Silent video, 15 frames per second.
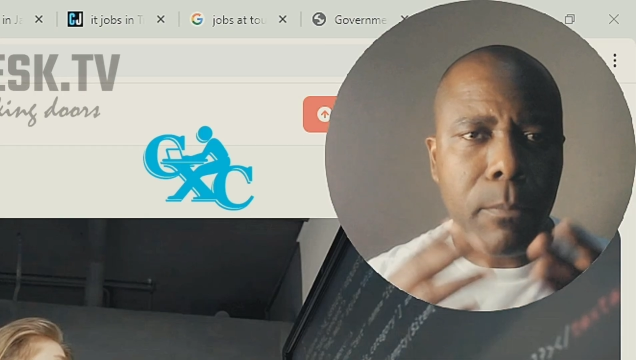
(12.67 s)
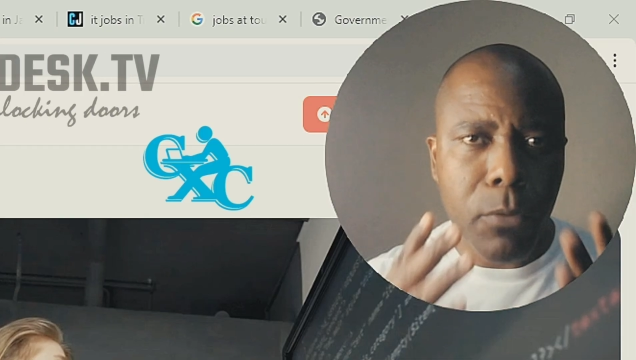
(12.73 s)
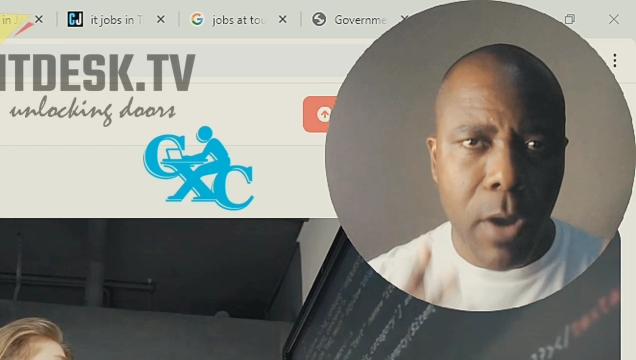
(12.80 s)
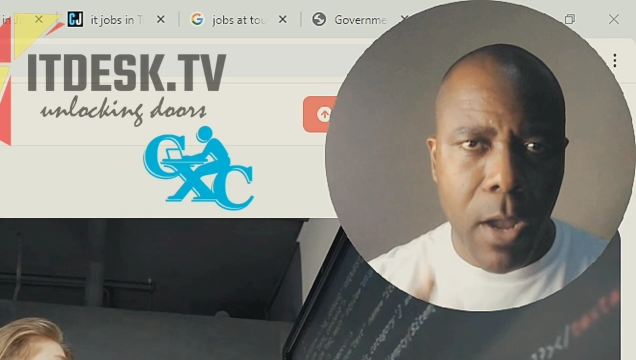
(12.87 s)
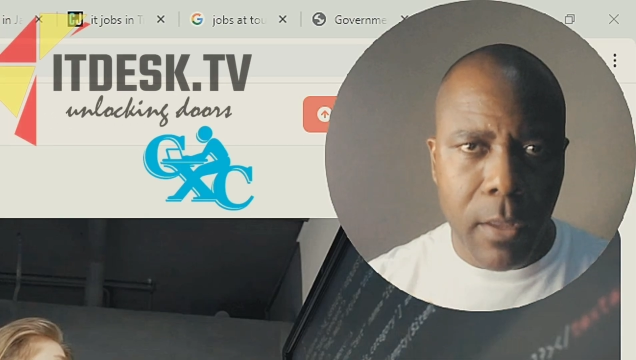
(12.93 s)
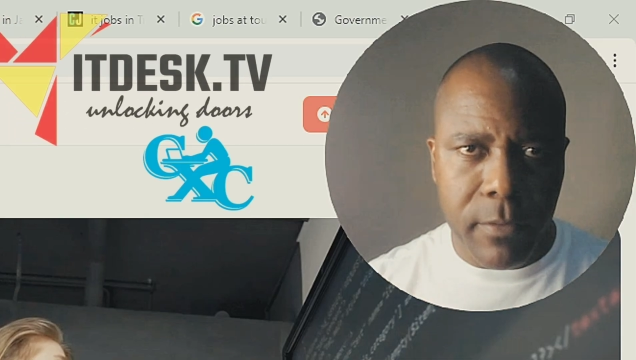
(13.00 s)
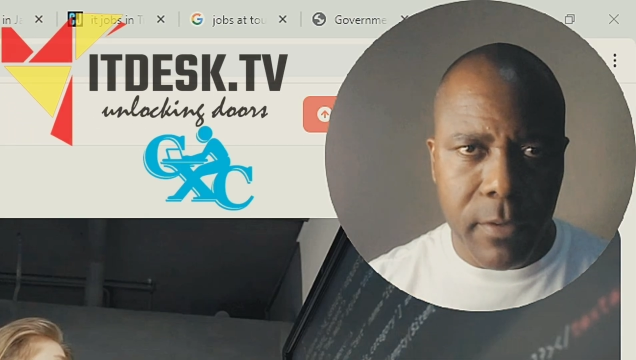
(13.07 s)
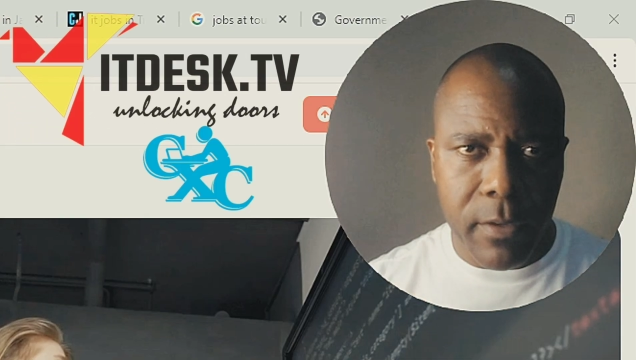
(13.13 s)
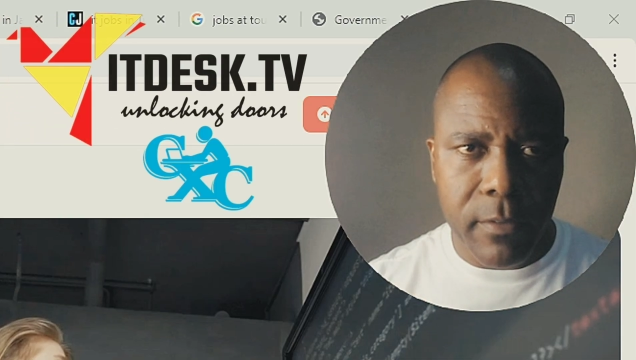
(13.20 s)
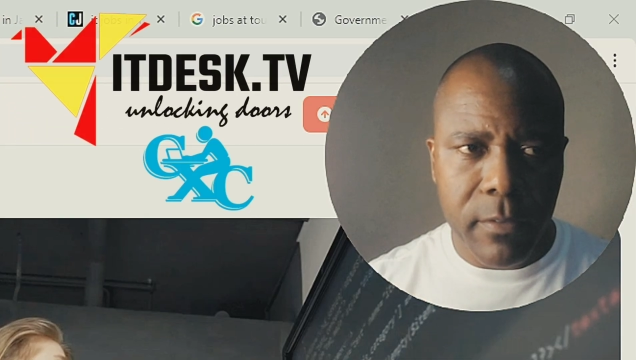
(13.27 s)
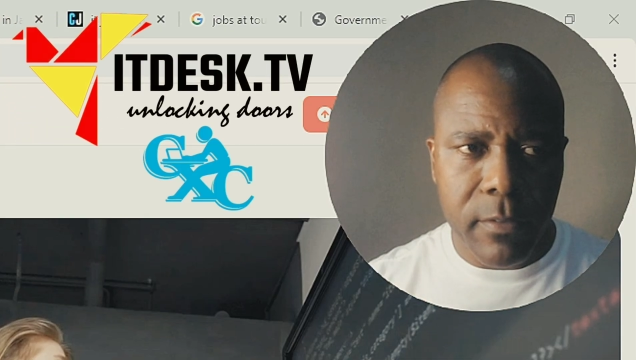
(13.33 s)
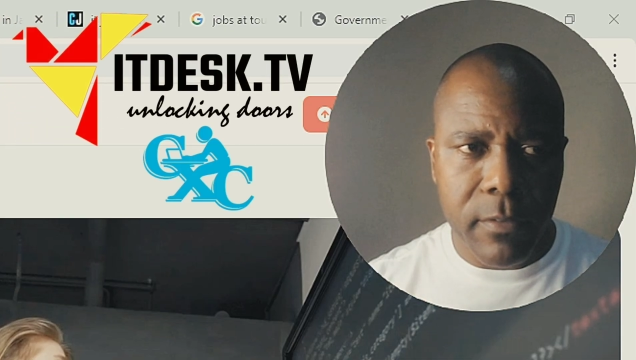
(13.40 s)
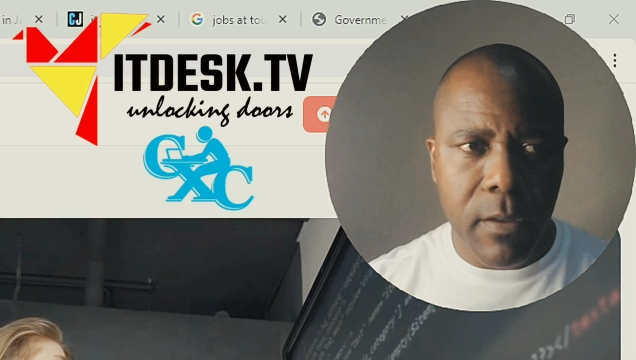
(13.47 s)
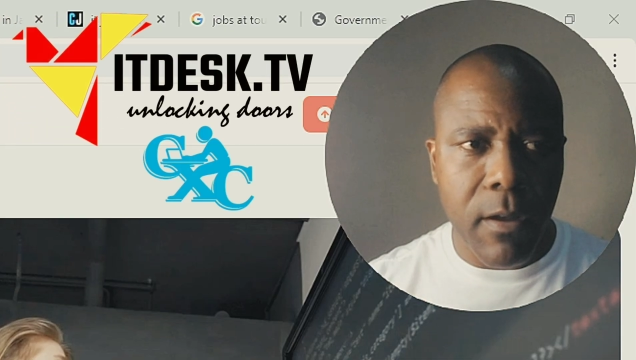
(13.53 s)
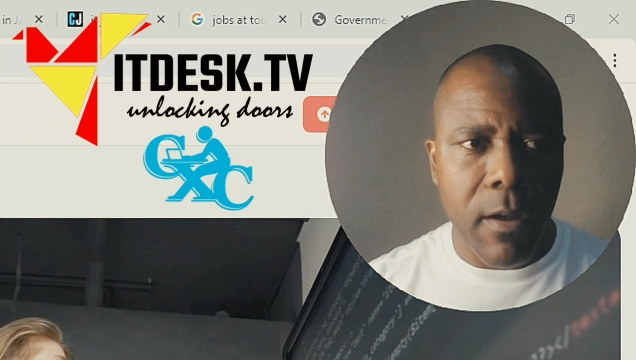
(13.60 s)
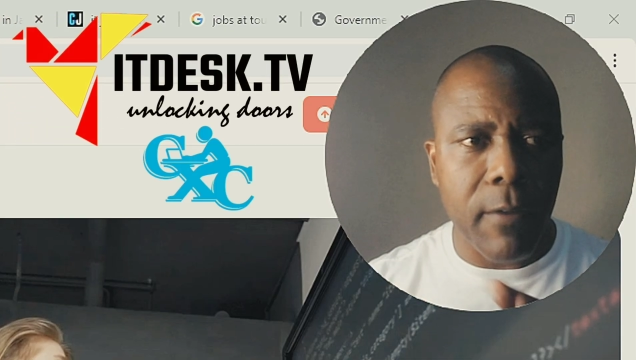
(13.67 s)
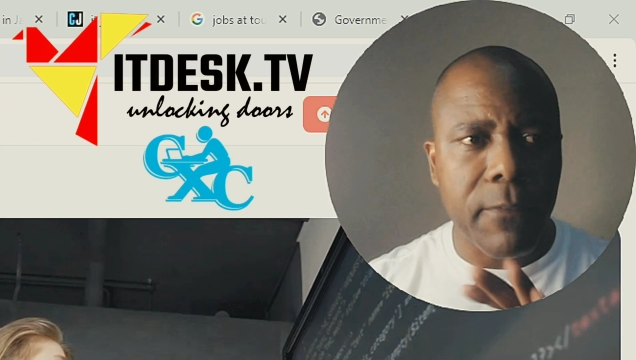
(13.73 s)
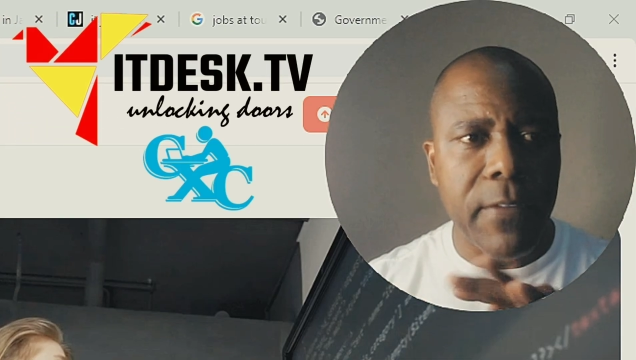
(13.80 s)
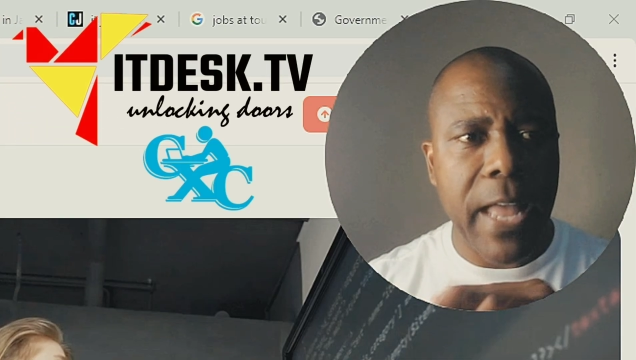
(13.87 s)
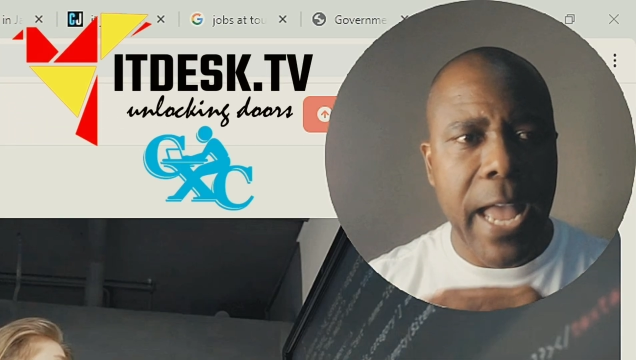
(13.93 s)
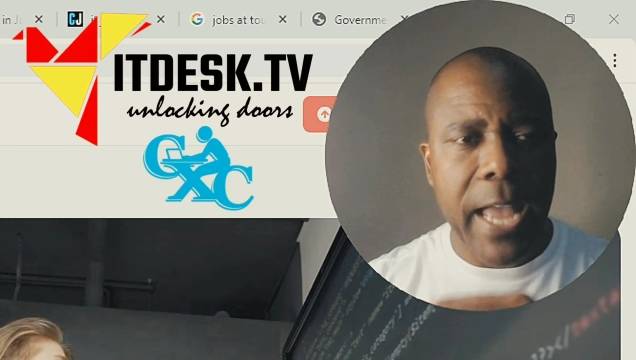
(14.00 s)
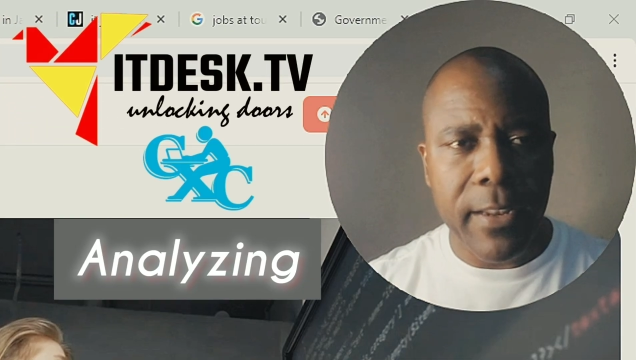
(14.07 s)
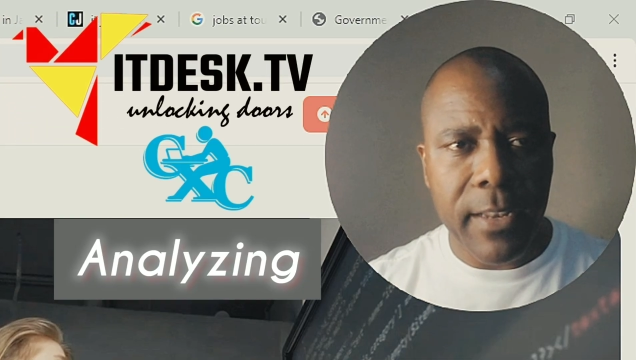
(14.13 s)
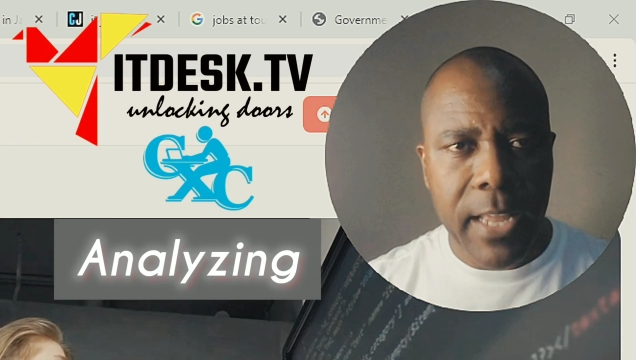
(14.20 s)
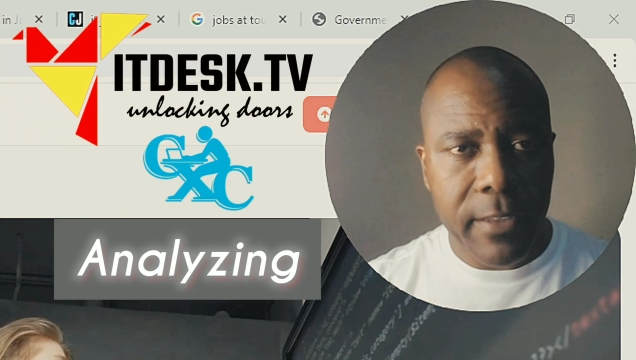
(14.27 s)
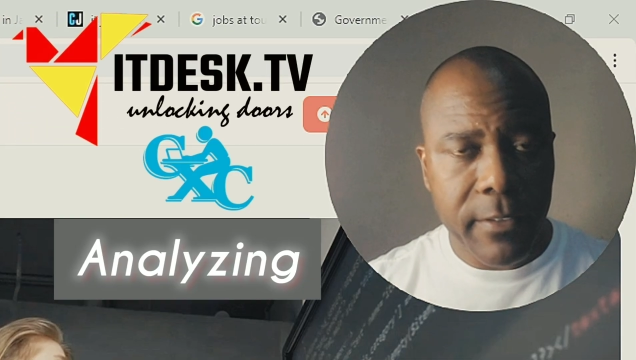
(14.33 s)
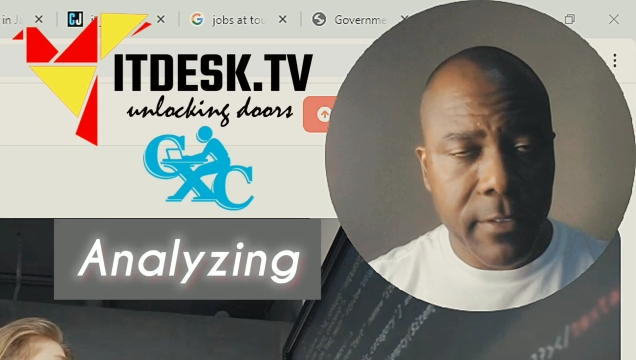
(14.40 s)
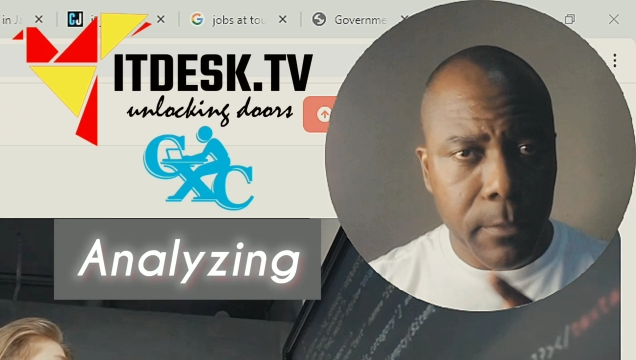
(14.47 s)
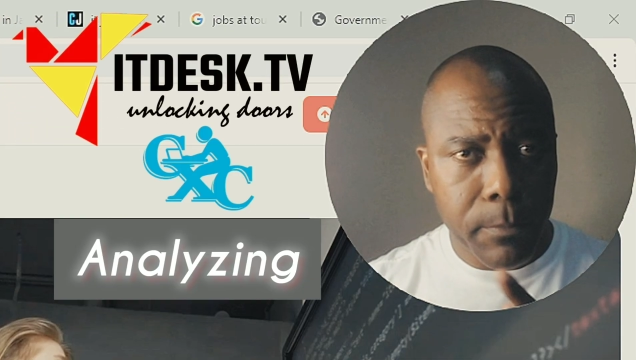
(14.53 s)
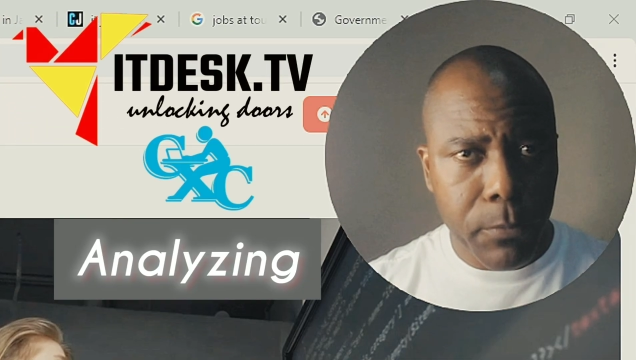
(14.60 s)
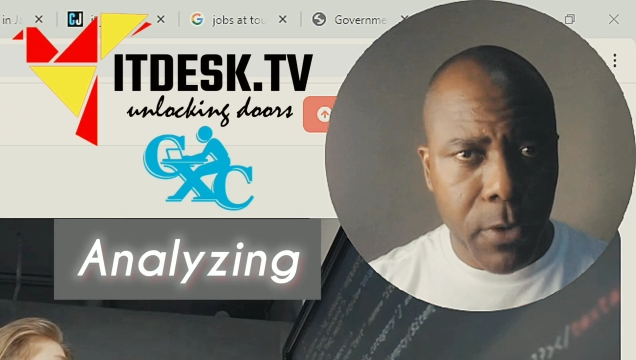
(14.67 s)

the process of analyzing a